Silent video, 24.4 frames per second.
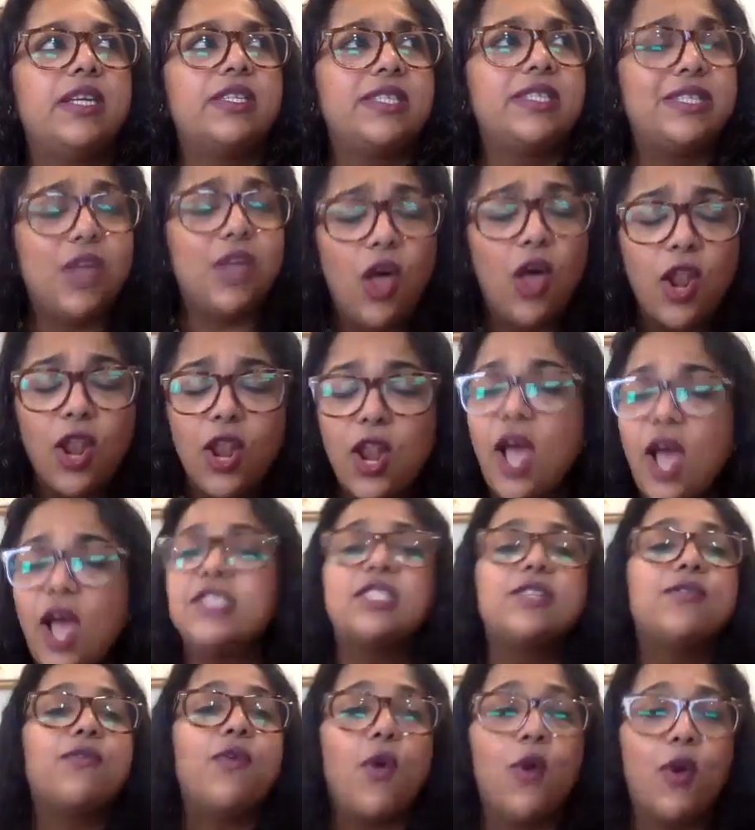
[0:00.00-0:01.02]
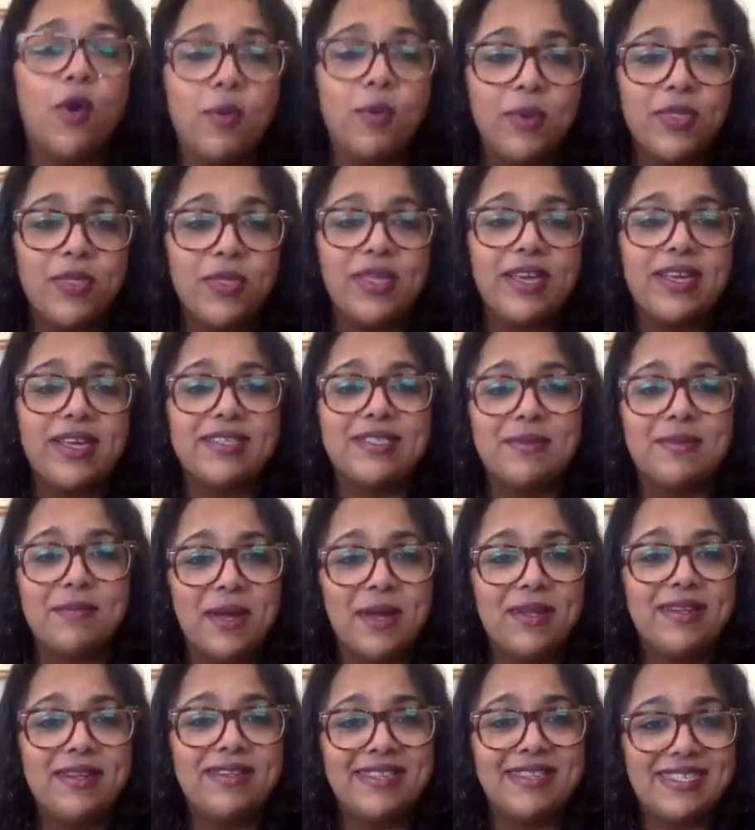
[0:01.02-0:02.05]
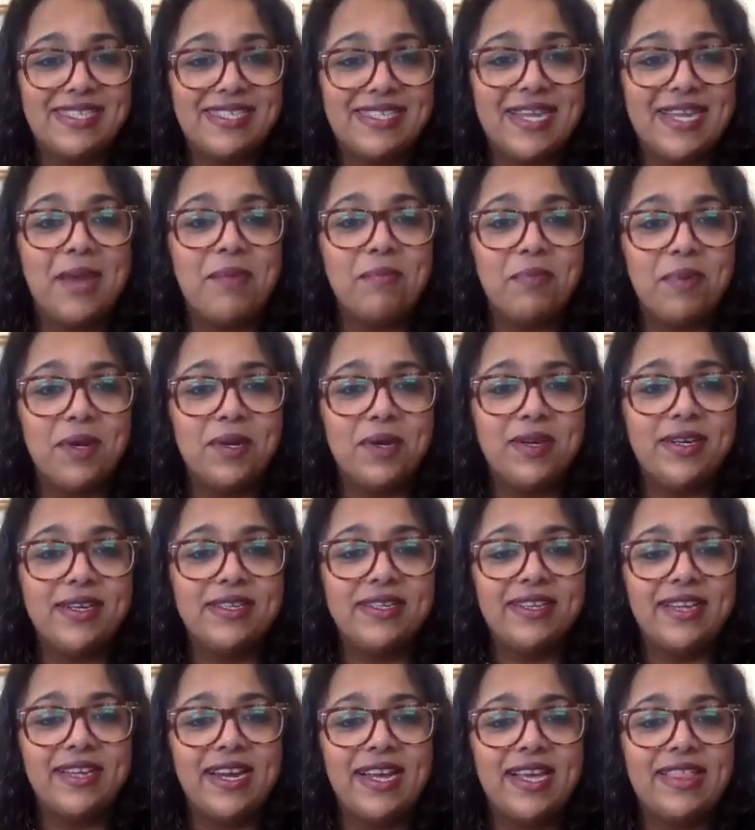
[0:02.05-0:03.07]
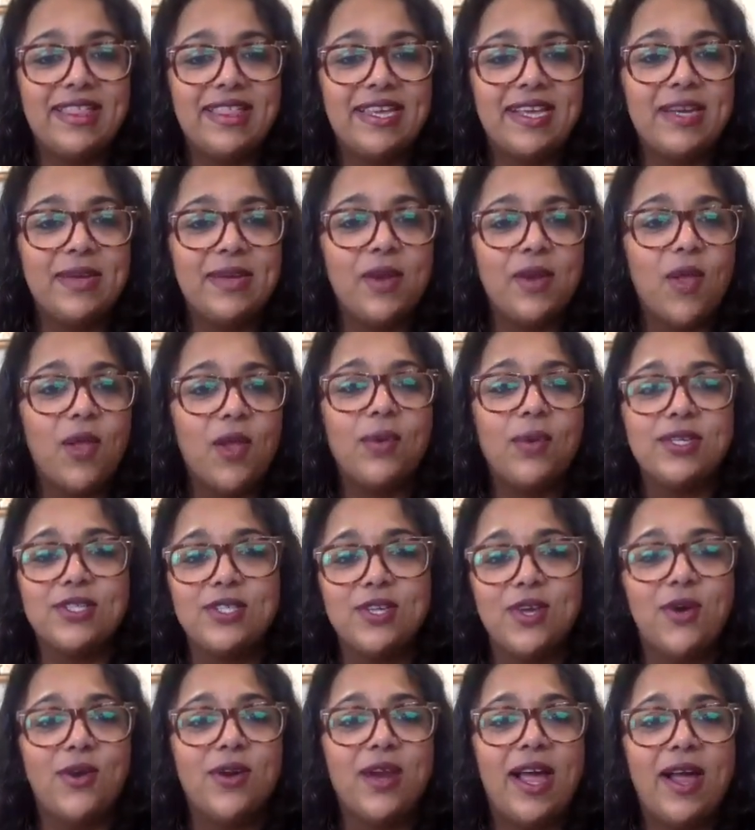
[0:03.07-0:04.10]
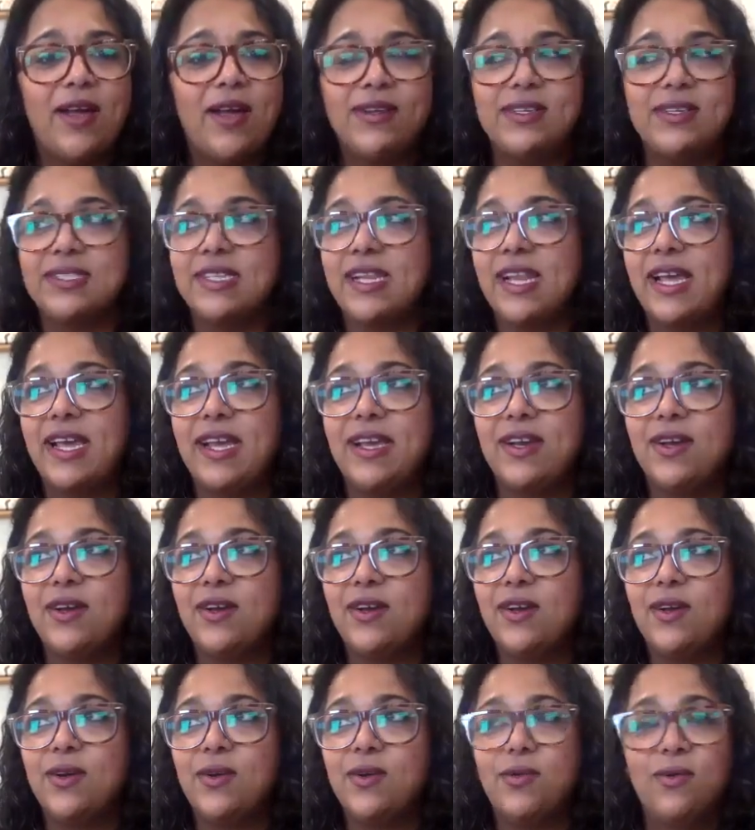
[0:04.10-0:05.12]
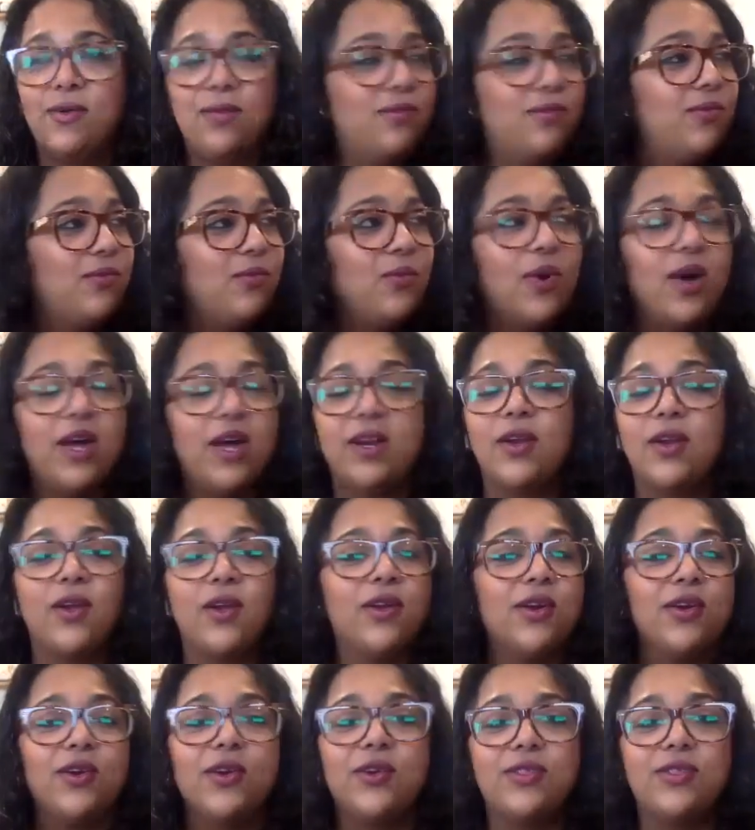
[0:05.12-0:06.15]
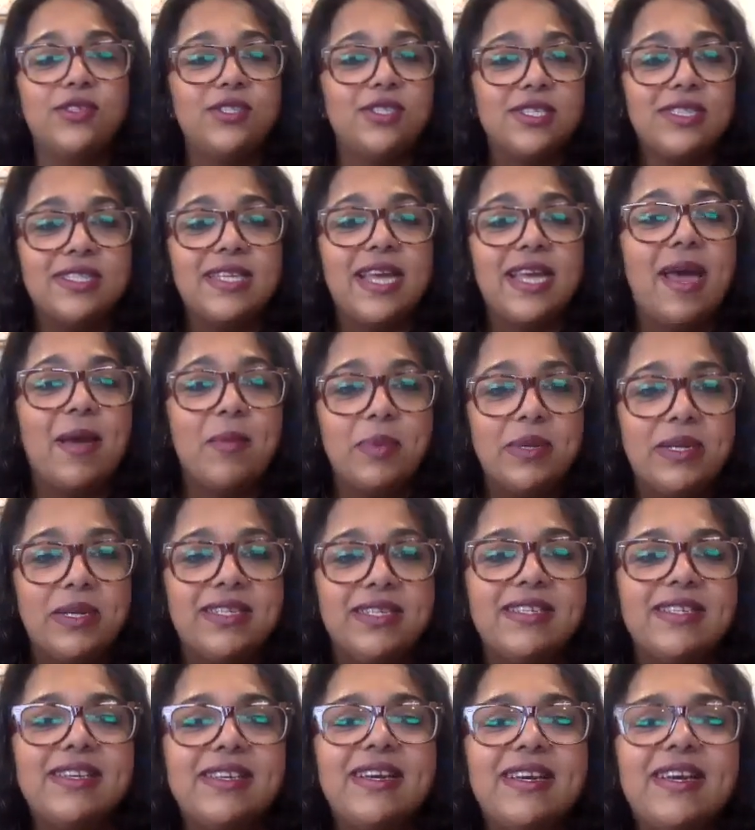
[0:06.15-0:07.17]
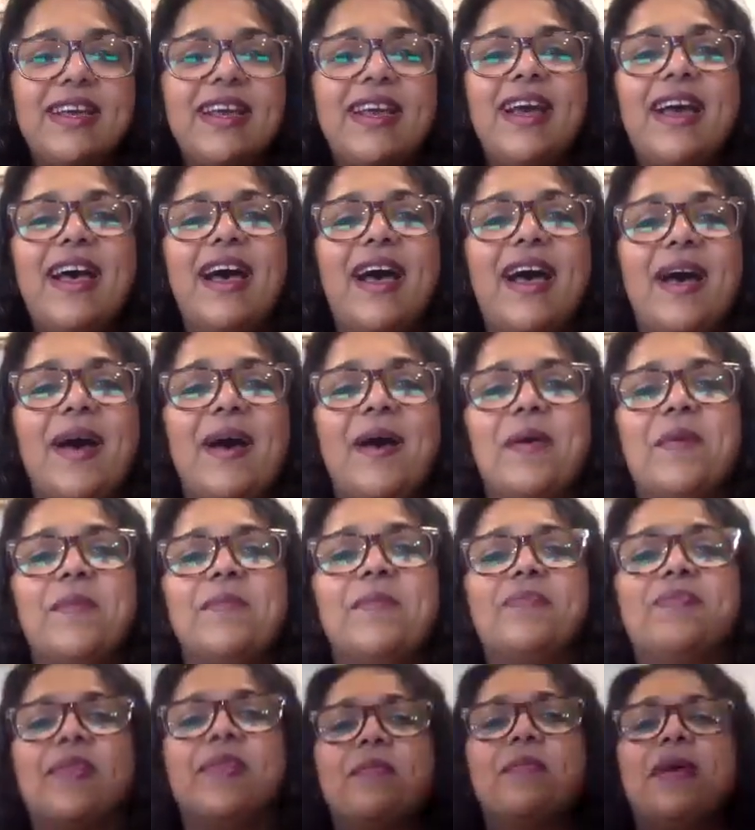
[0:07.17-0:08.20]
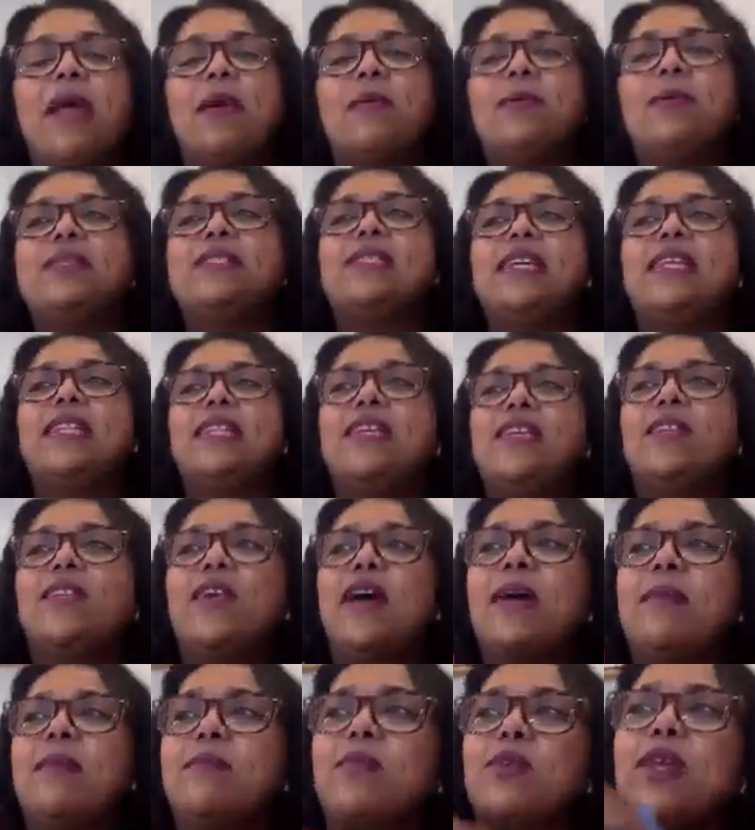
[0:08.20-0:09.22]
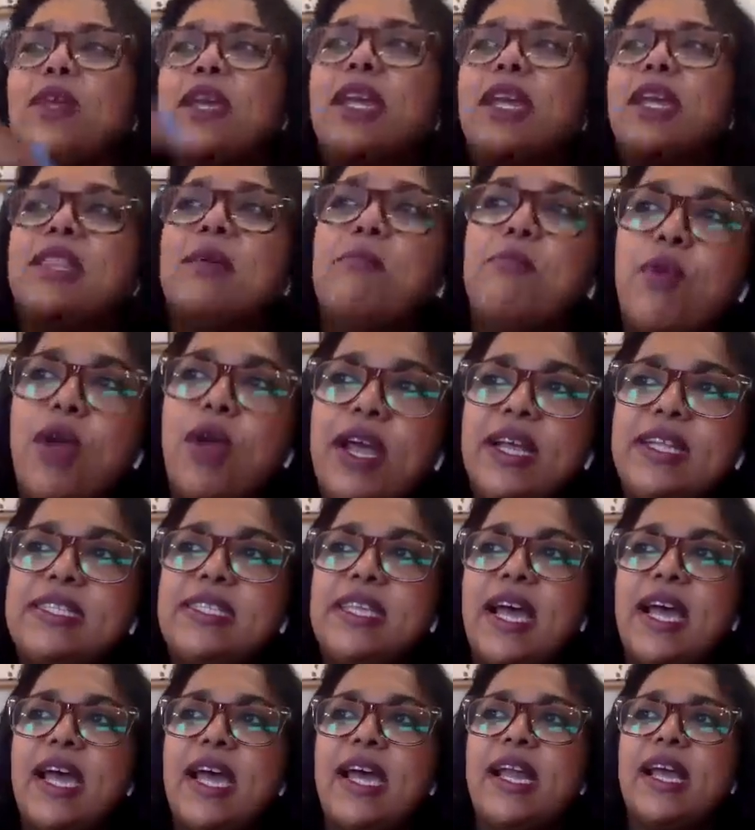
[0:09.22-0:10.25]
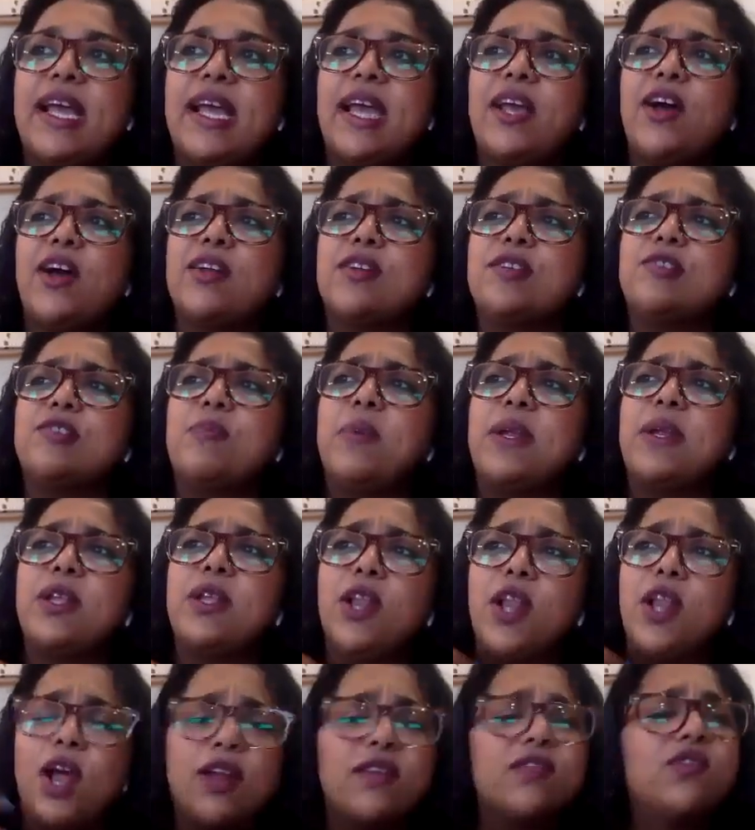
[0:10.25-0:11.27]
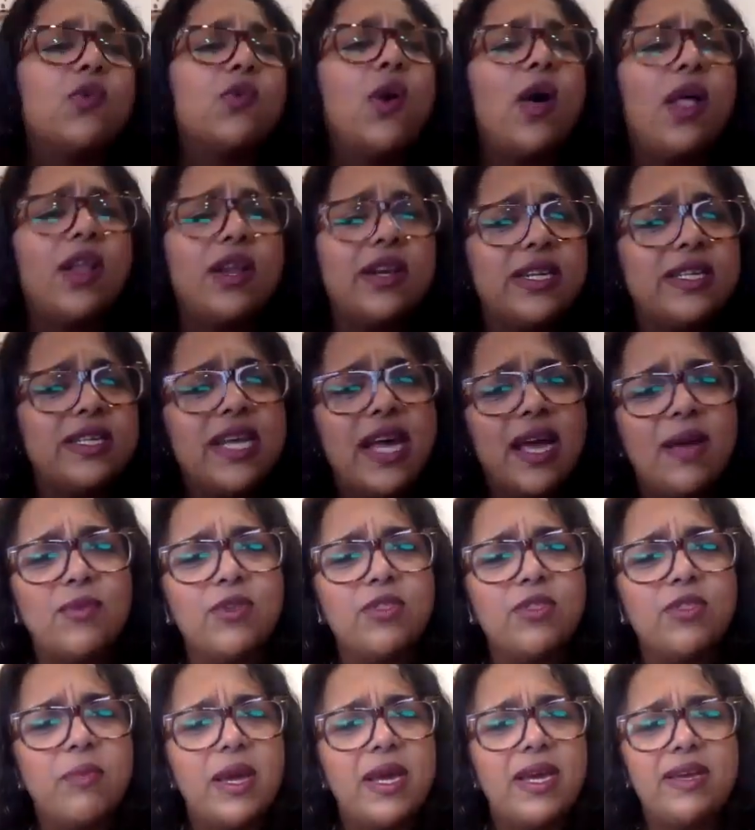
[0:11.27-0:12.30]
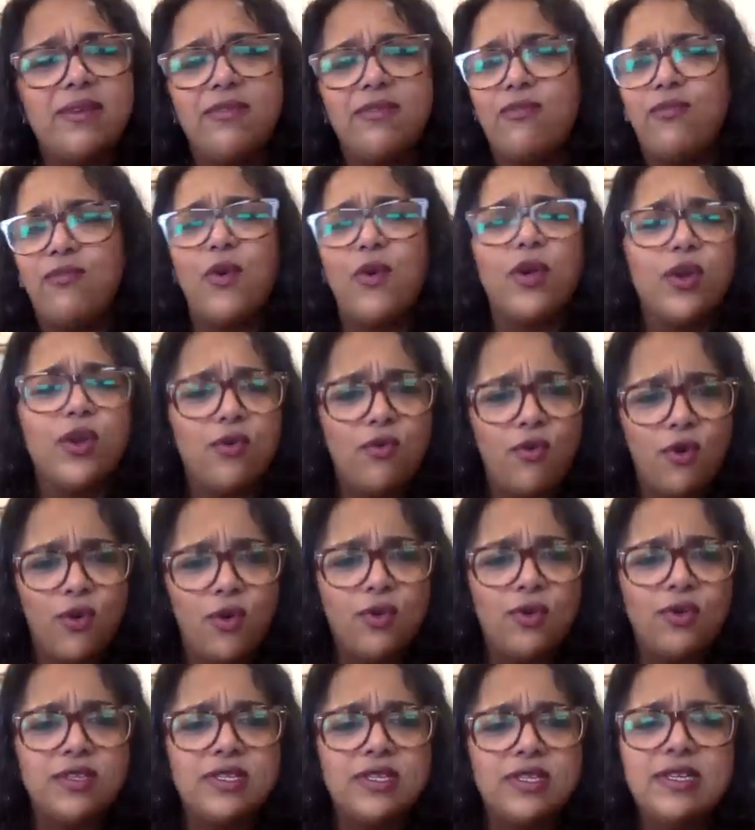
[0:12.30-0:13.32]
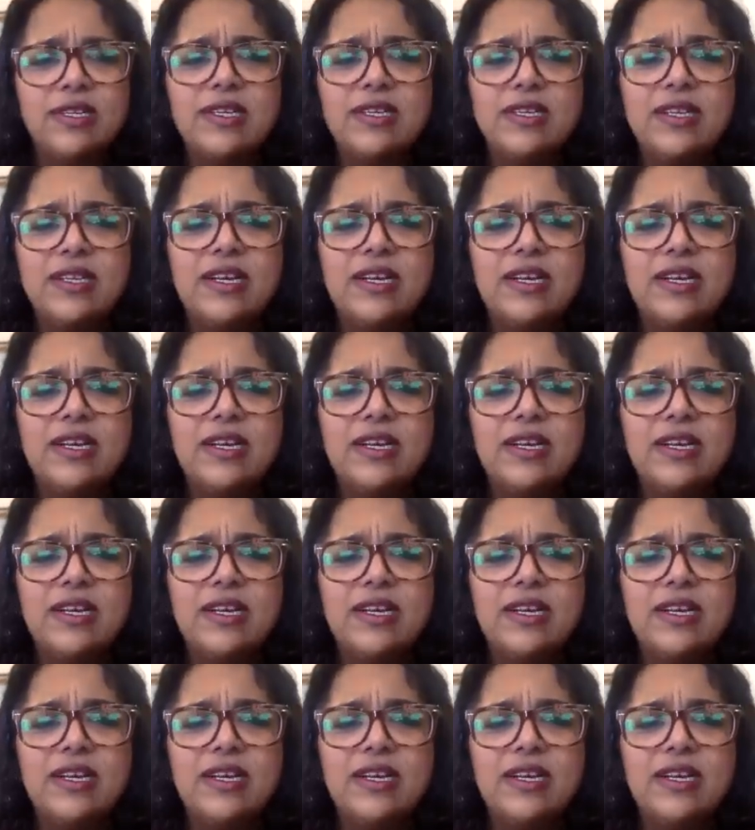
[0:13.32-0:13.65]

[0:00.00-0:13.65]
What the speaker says: there's lots of horrible things about this time period. And I think it'll always go down as like, what on earth just happened? But I would say, I'm looking at the bright side. Like I got to spend a lot of quality time with my 4-year-old,